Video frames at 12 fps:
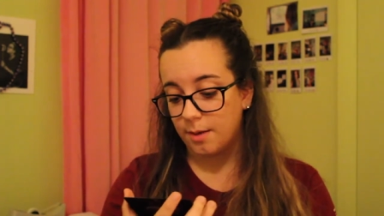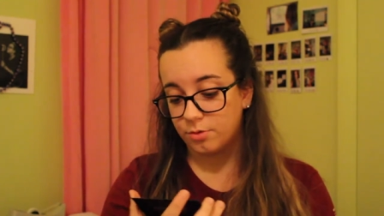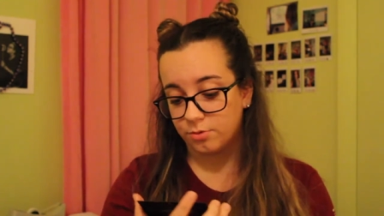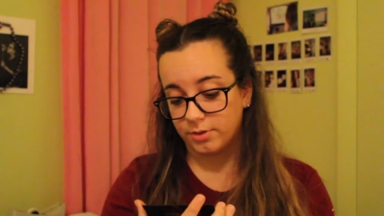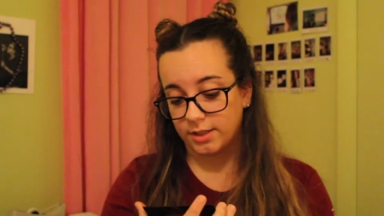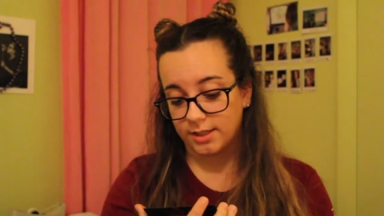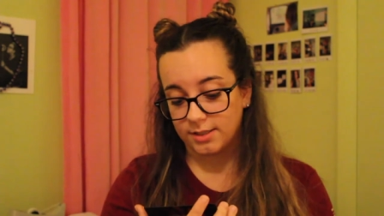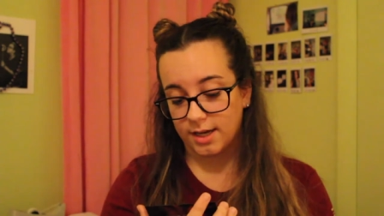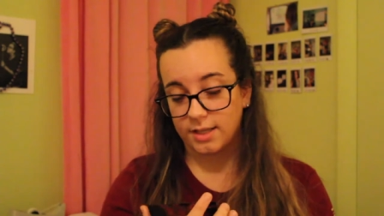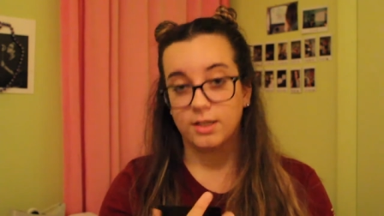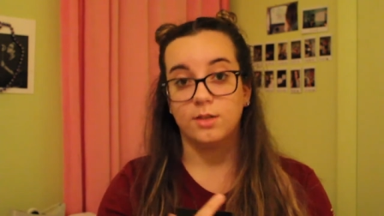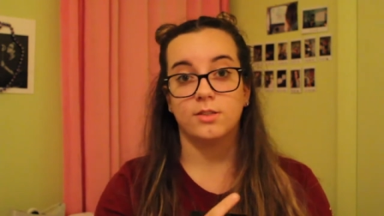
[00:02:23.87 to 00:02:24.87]
I'm just really
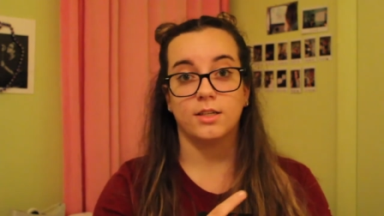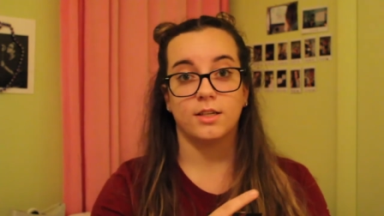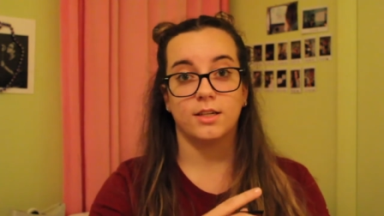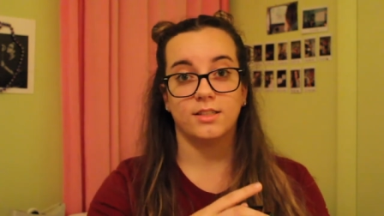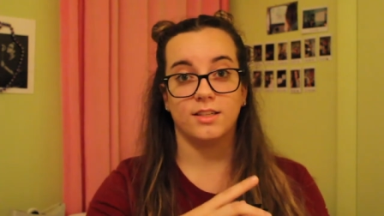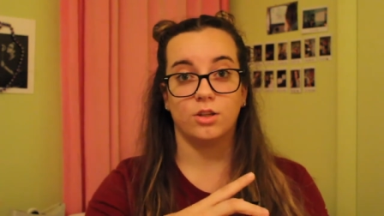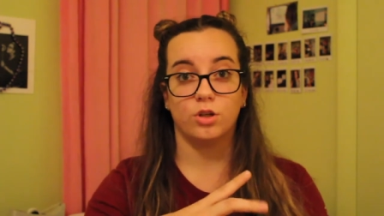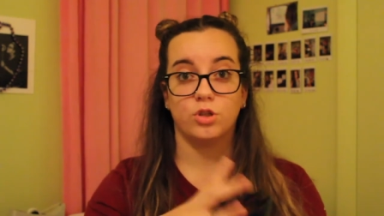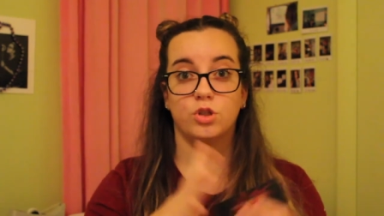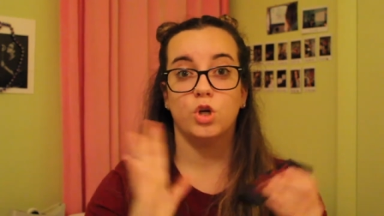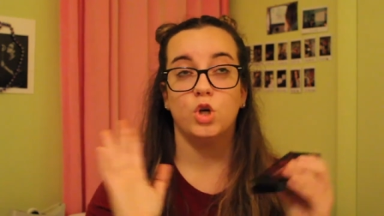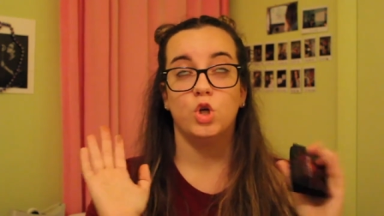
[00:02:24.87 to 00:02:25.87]
excited to use it because it
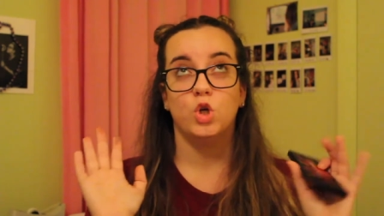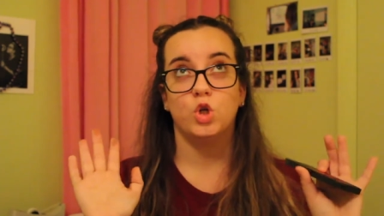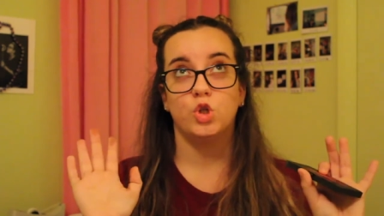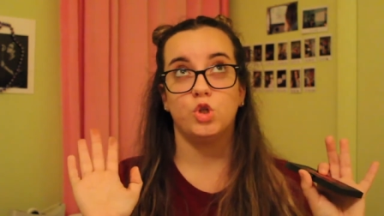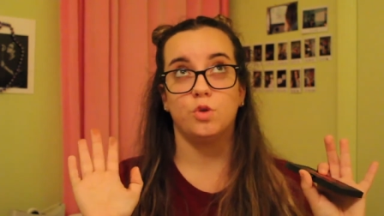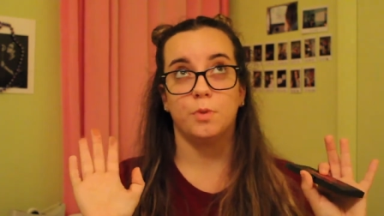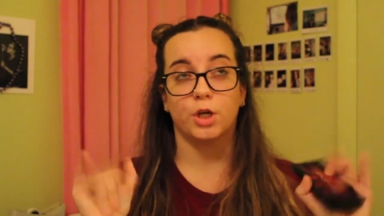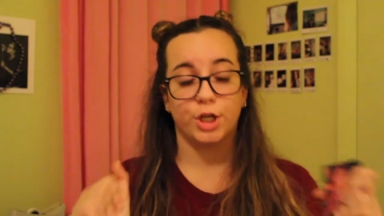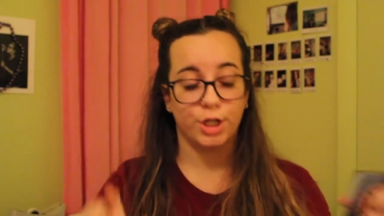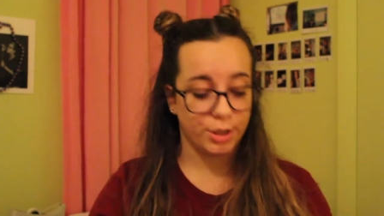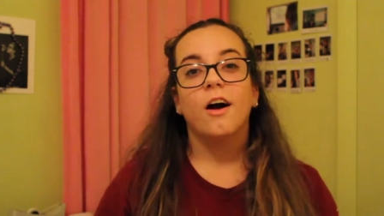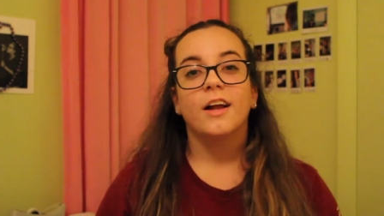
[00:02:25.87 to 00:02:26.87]
looks super
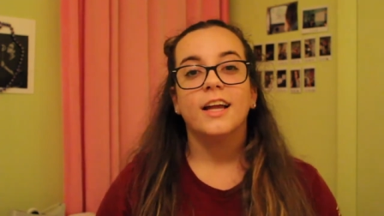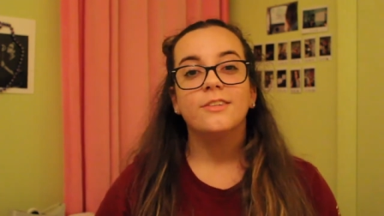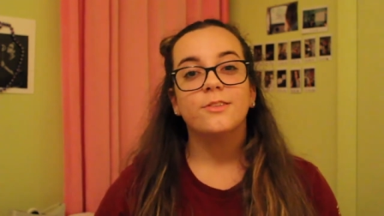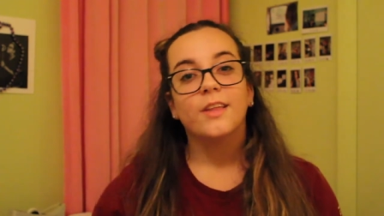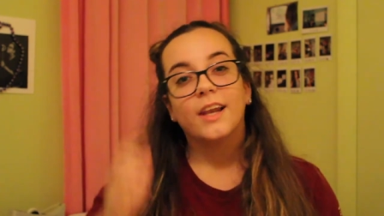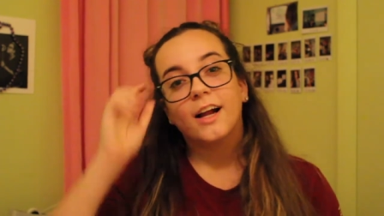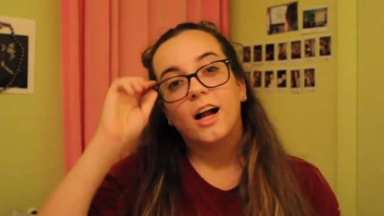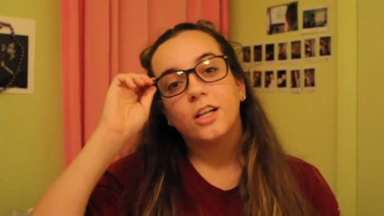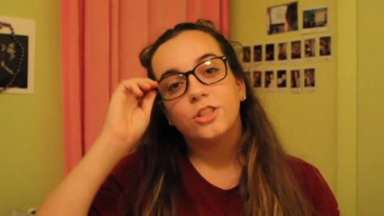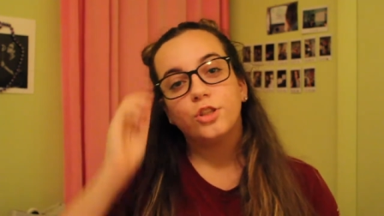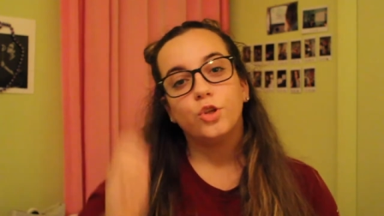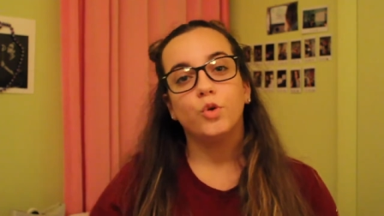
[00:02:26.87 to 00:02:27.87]
good. Okay, so then I
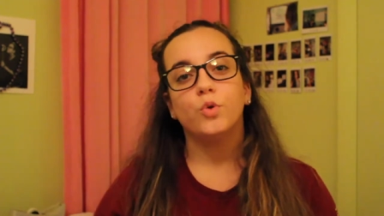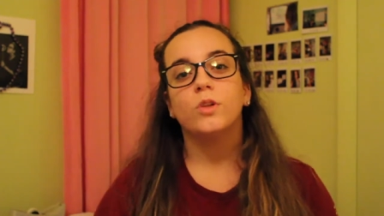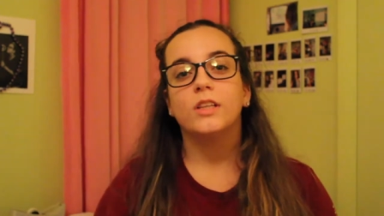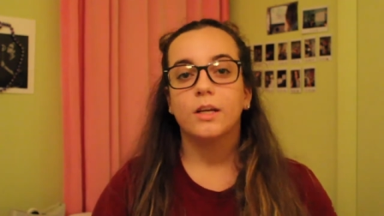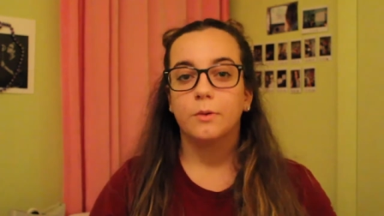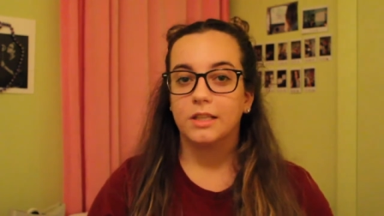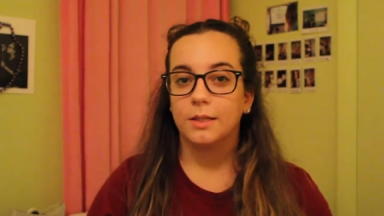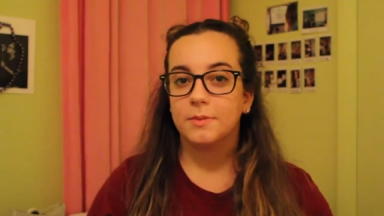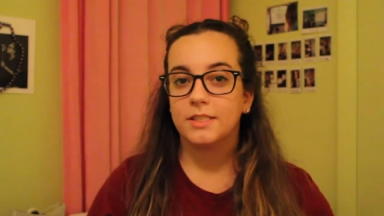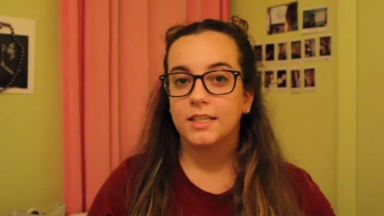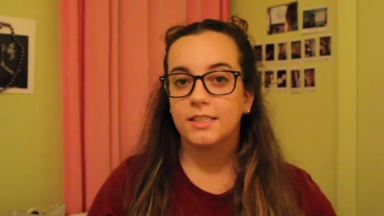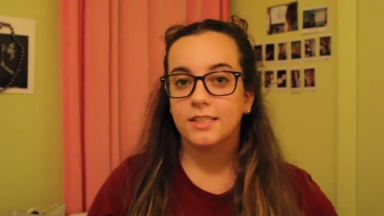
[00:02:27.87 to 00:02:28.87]
got two liquid
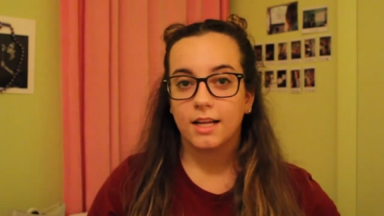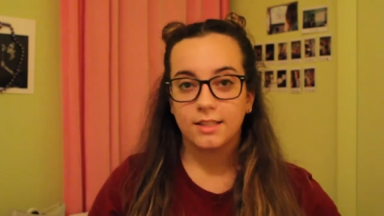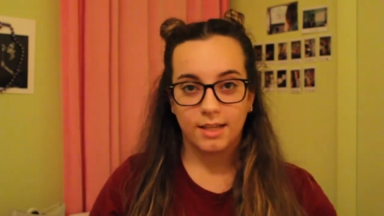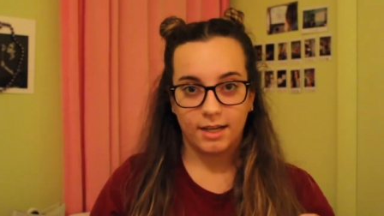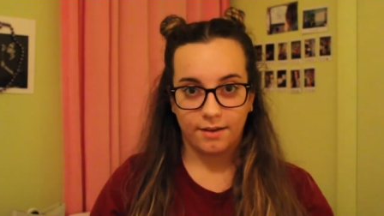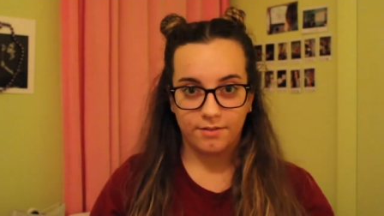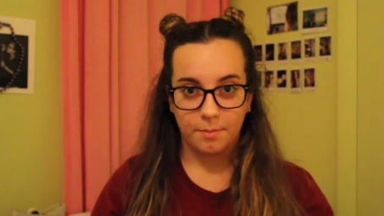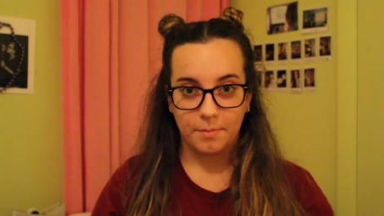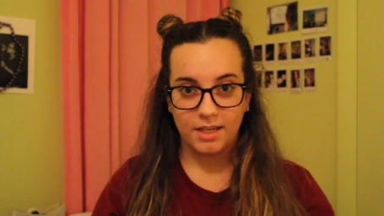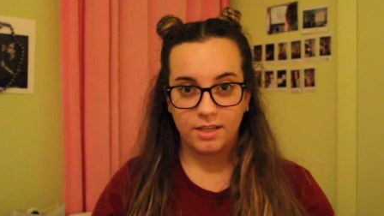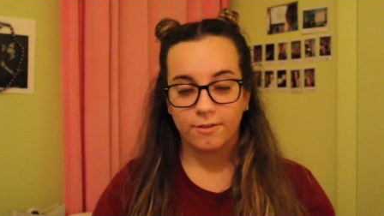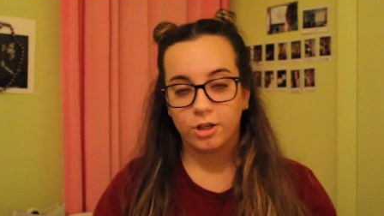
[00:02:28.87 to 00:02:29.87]
lipstick sets, like of the
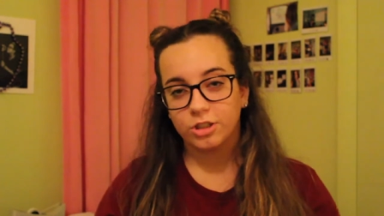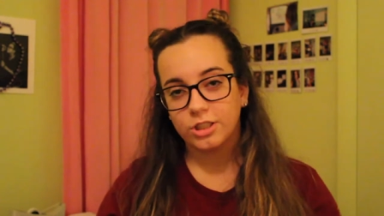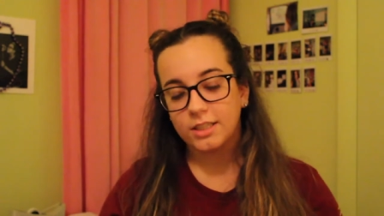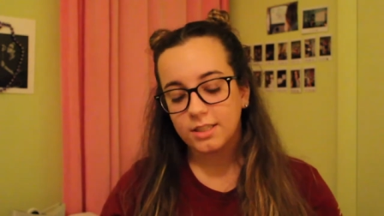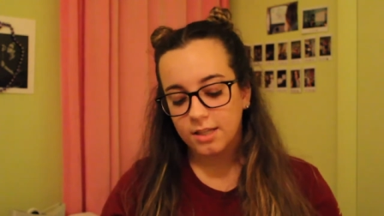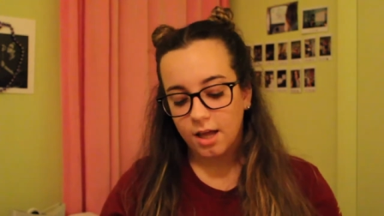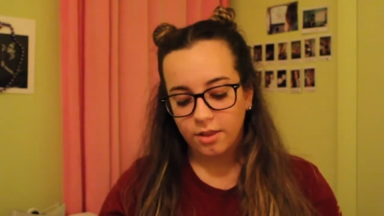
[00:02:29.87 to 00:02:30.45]
mini versions.